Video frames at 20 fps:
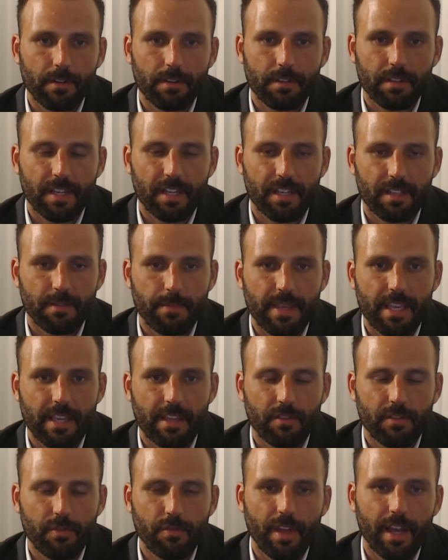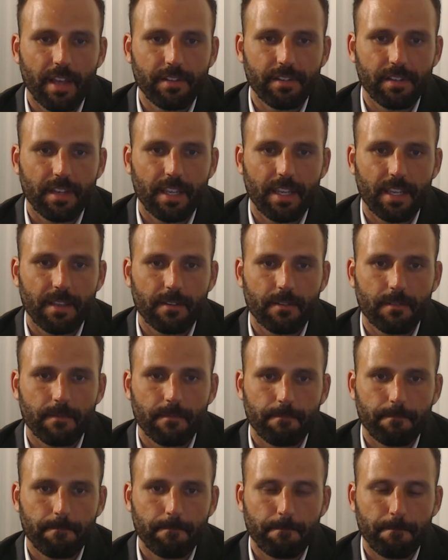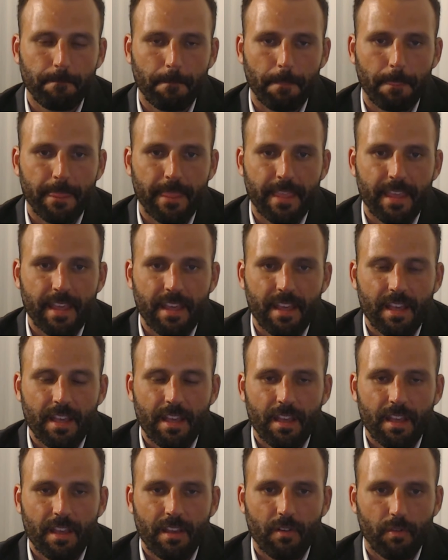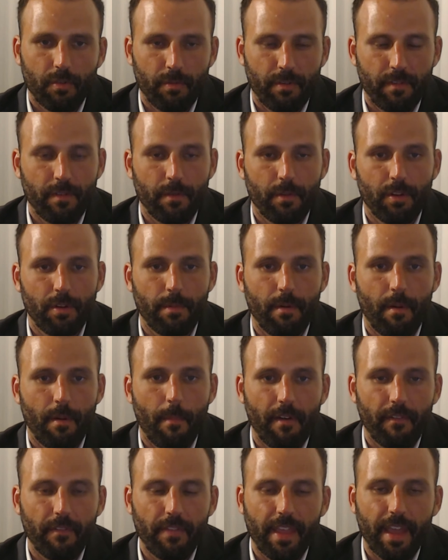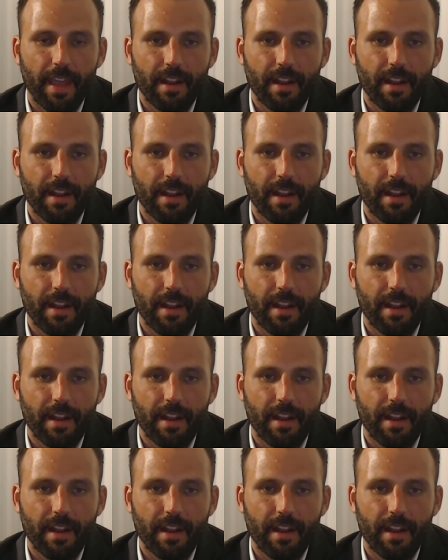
at its peak in 2008. We're in a little bit above that.